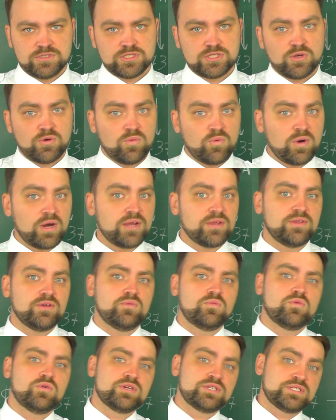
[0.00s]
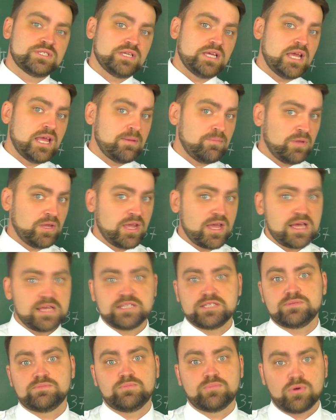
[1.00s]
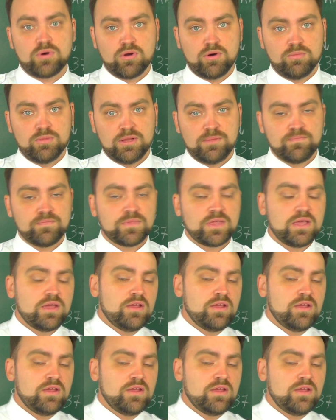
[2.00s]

So why there was MCAS problem?